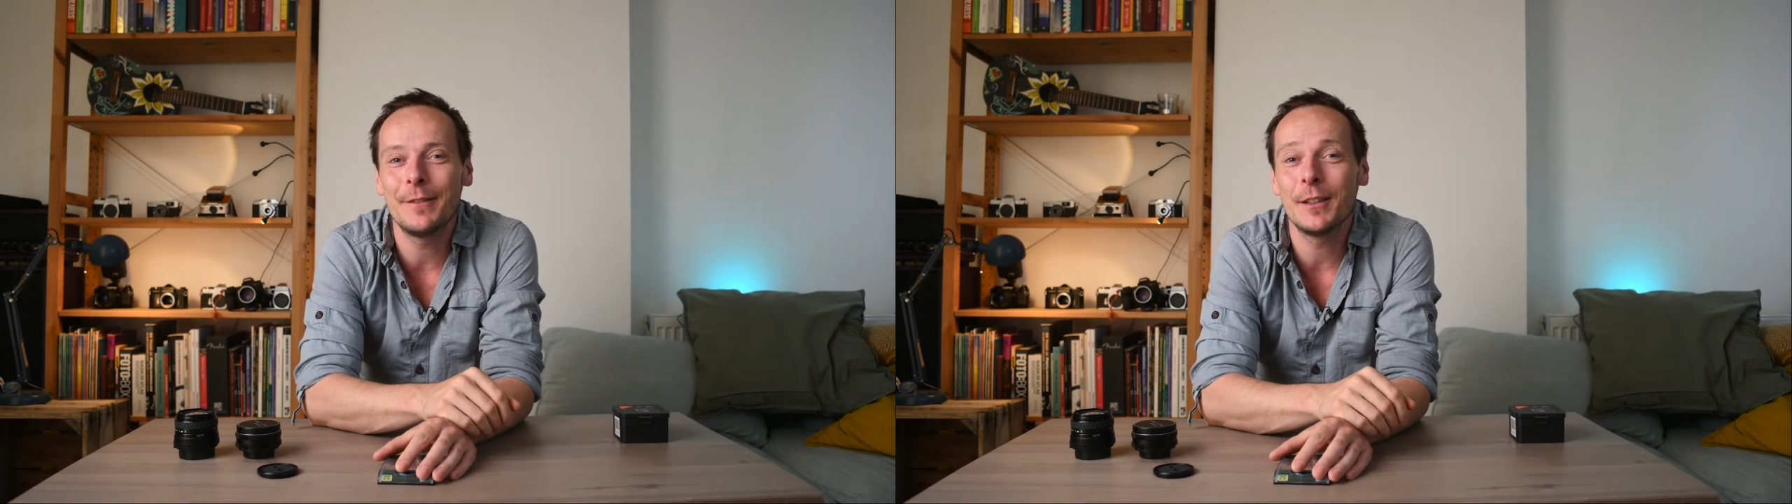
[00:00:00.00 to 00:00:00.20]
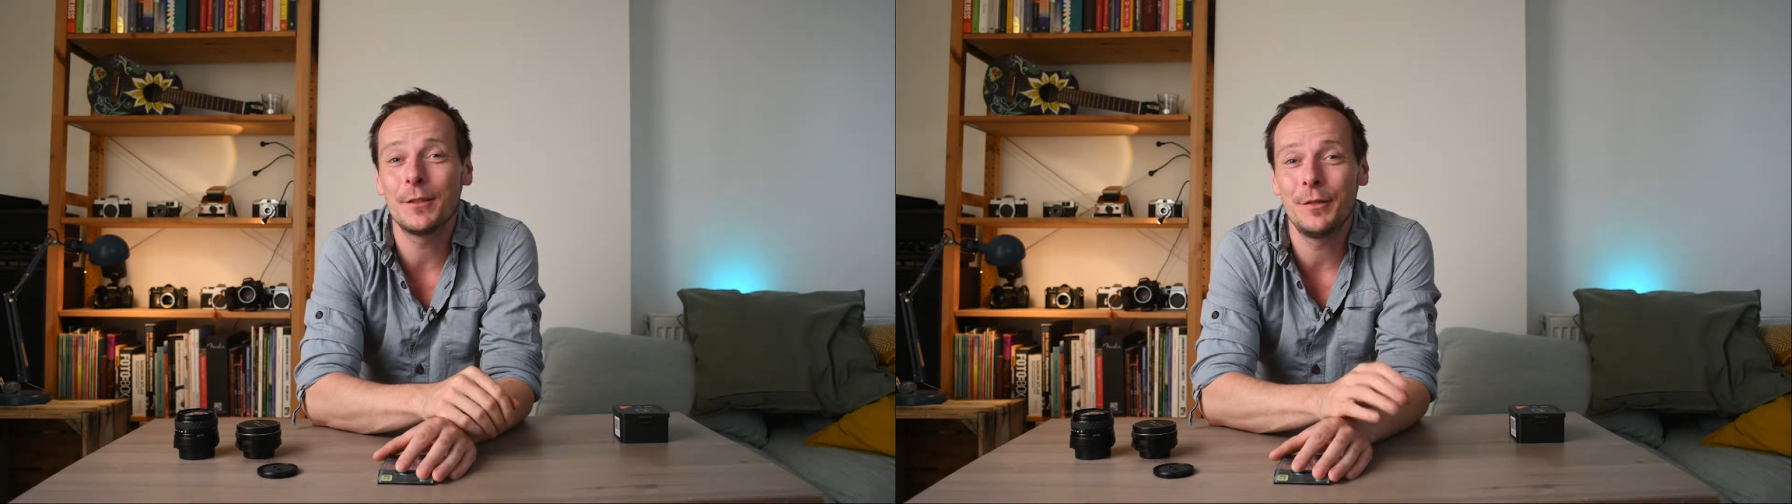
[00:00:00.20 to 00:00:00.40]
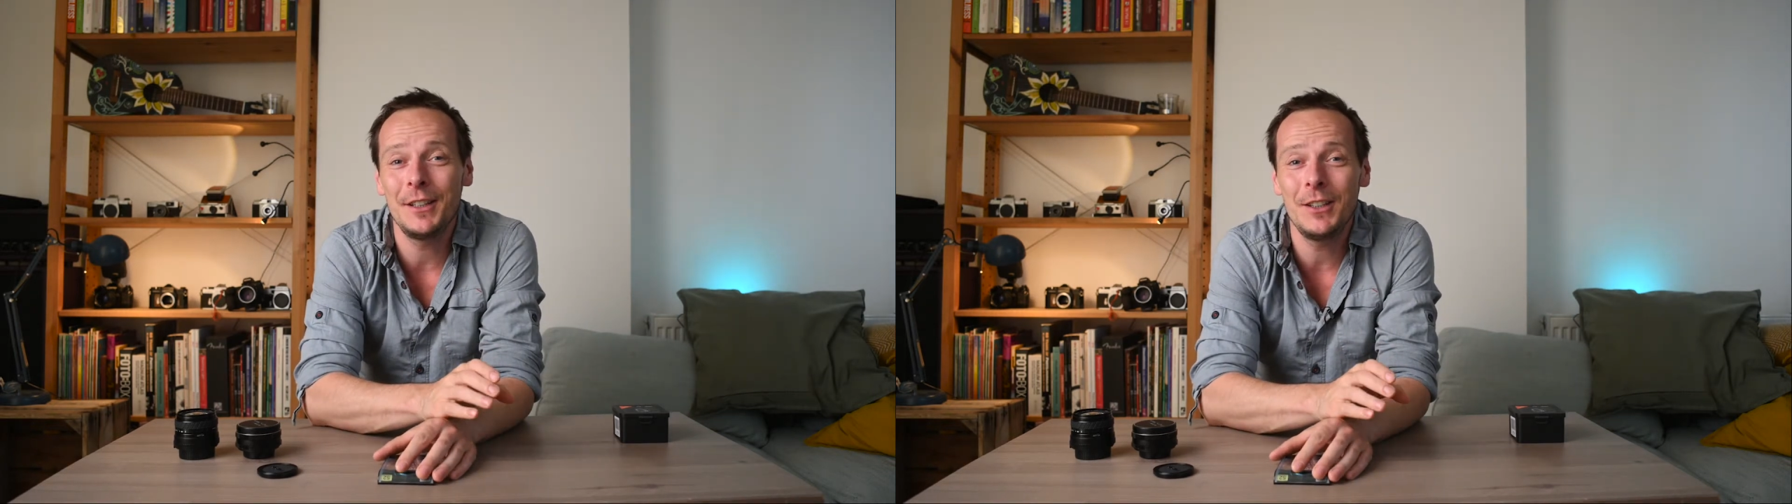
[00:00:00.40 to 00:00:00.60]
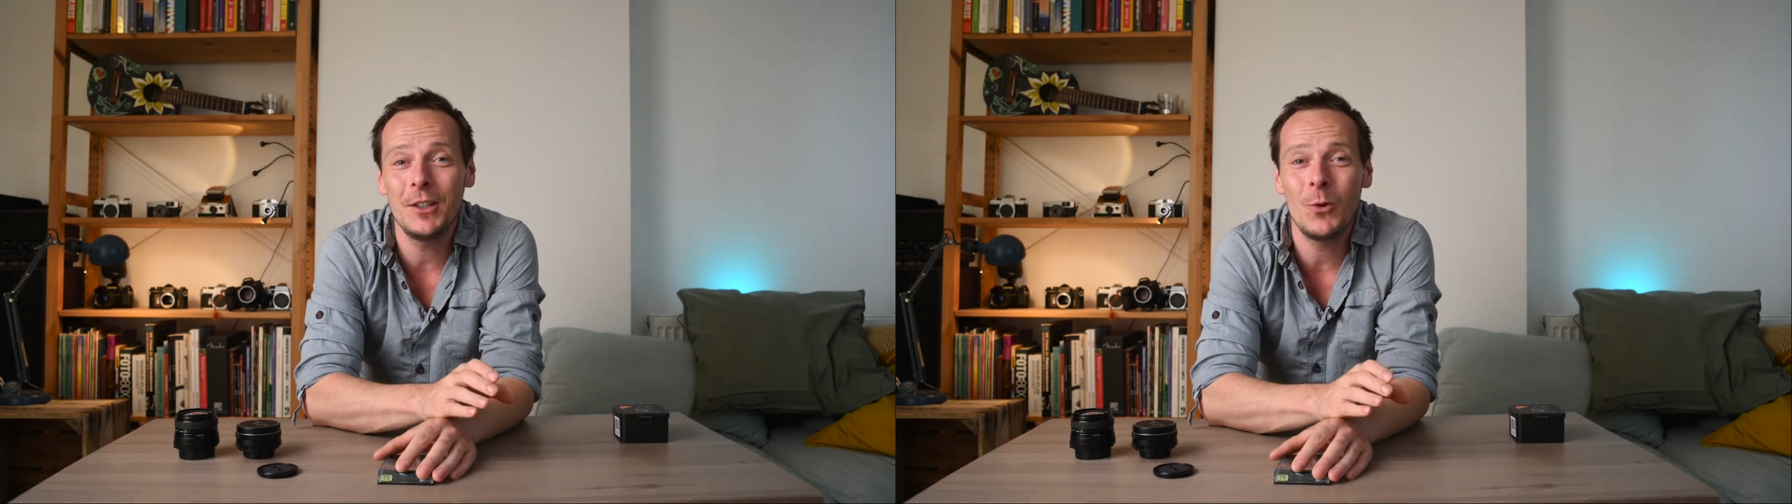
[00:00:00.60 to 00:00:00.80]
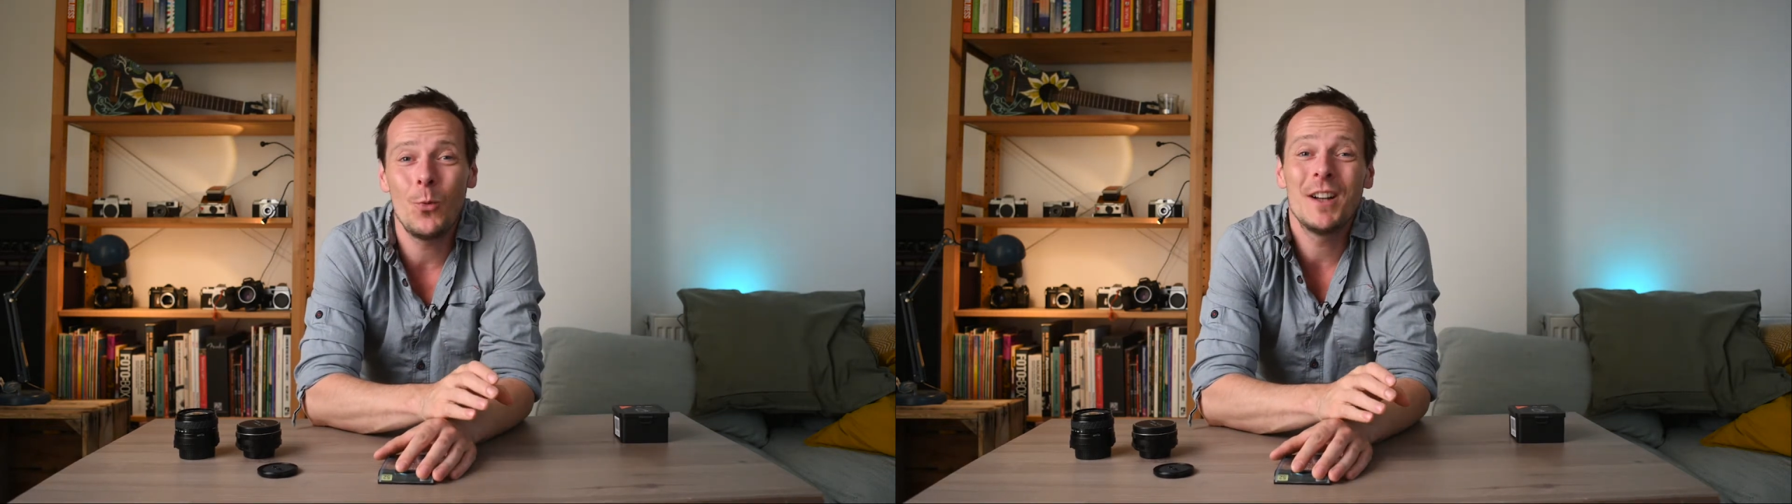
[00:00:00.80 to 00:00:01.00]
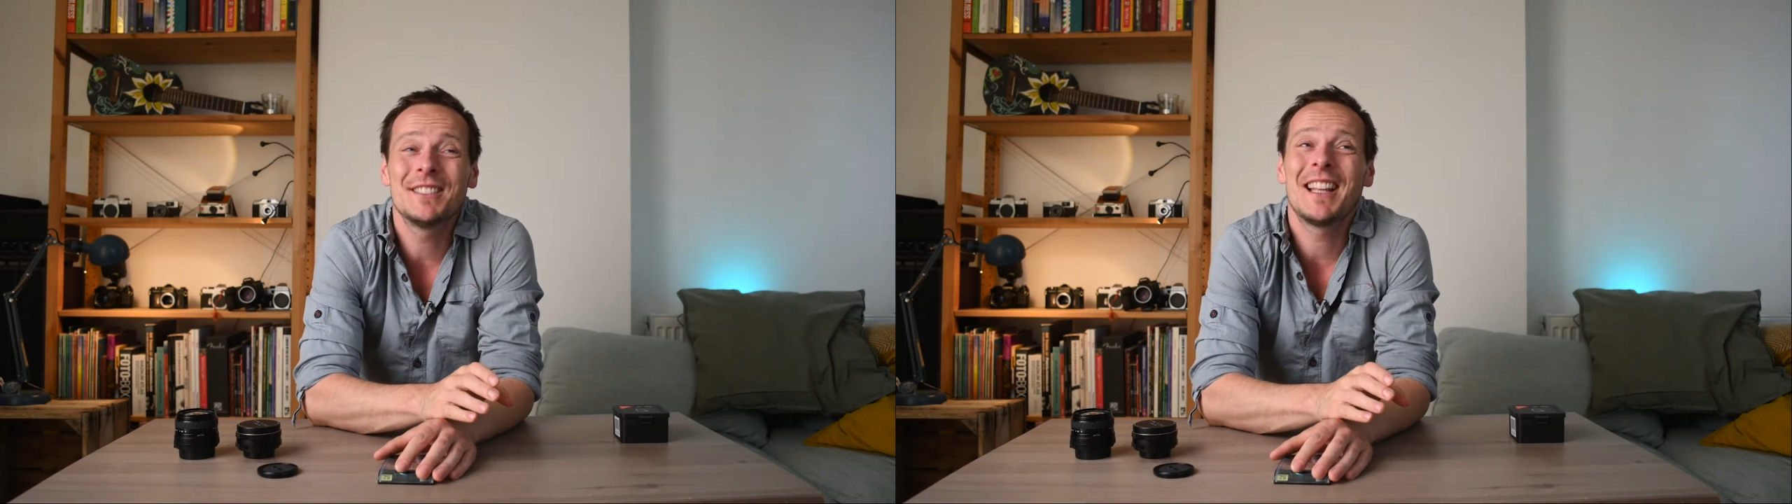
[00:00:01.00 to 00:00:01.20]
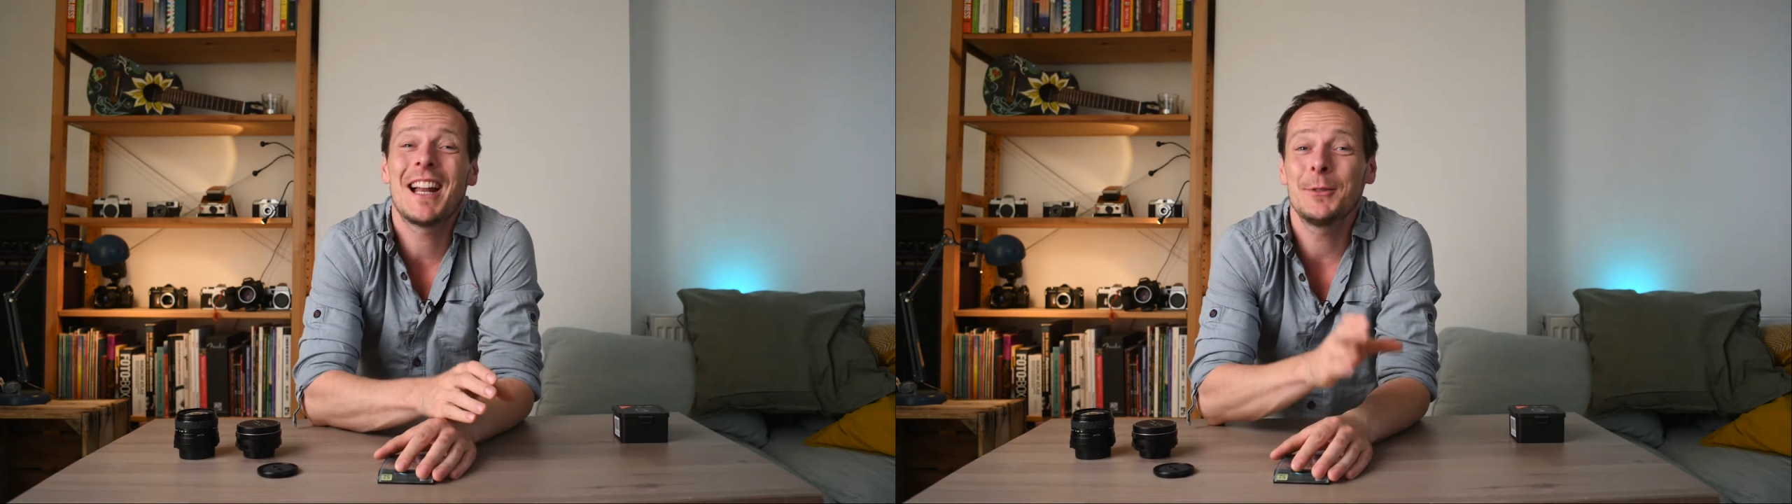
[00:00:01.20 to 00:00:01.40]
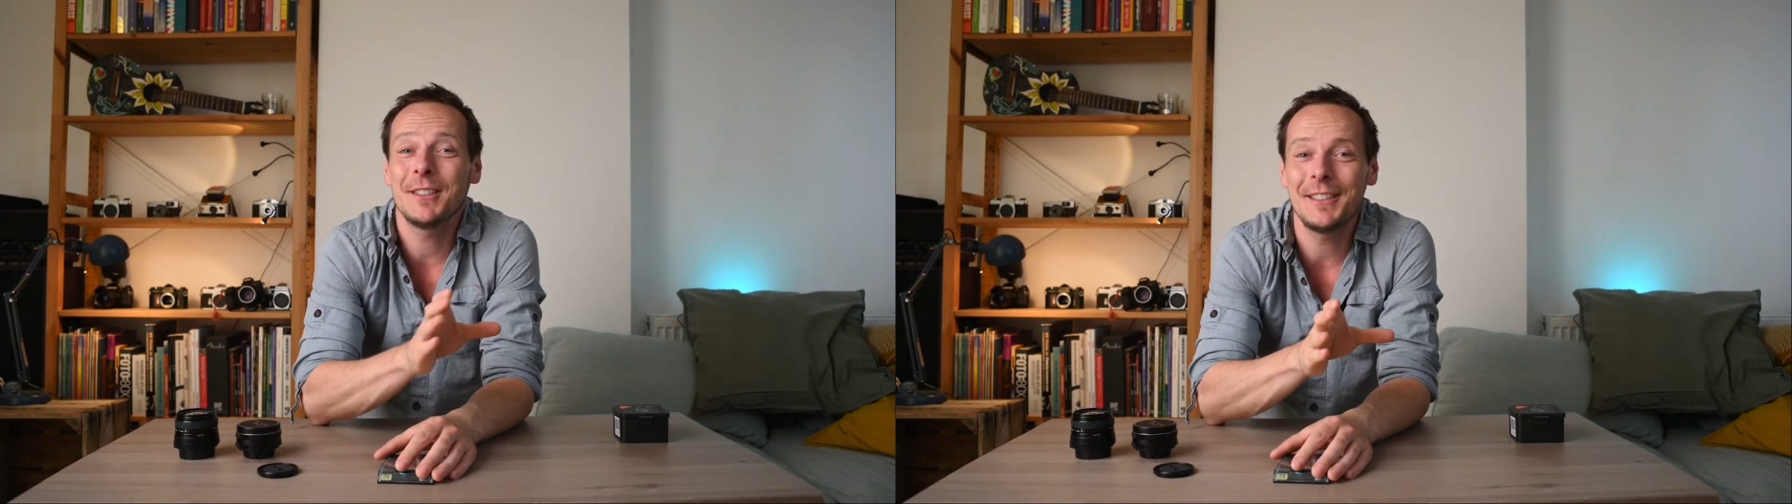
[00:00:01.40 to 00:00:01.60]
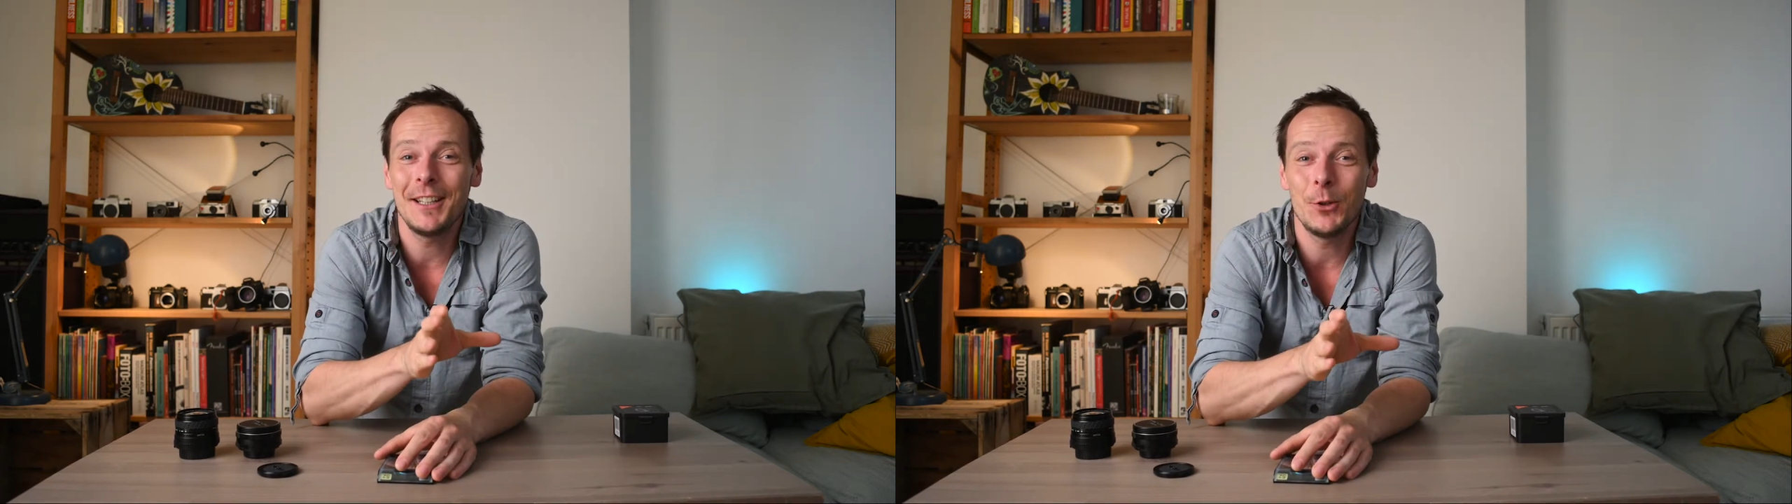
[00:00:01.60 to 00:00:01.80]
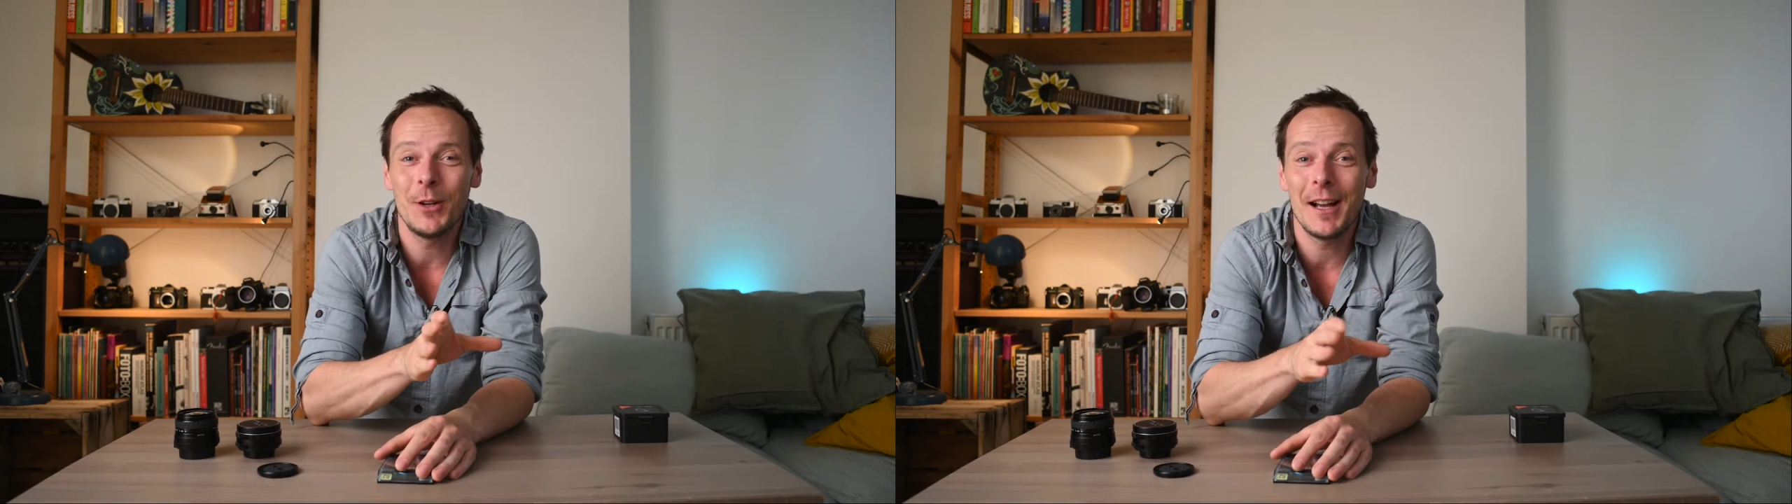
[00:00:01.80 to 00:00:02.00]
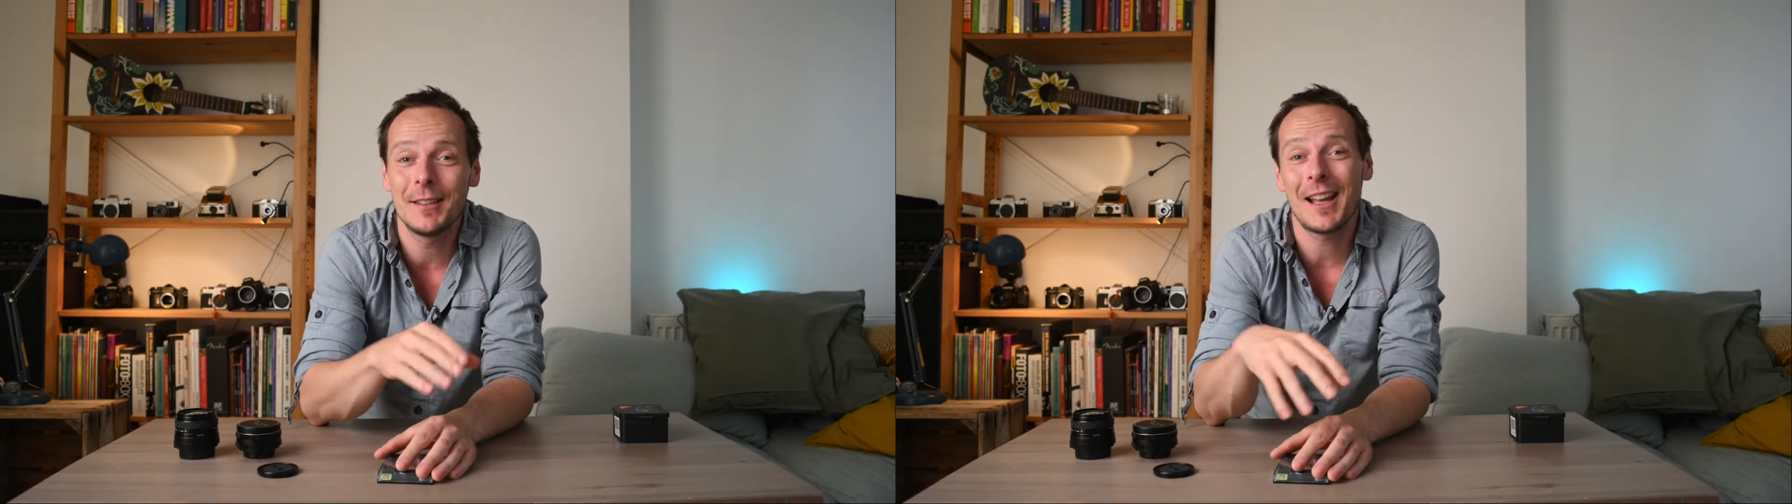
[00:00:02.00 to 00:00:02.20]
this video was that I was going to take you guys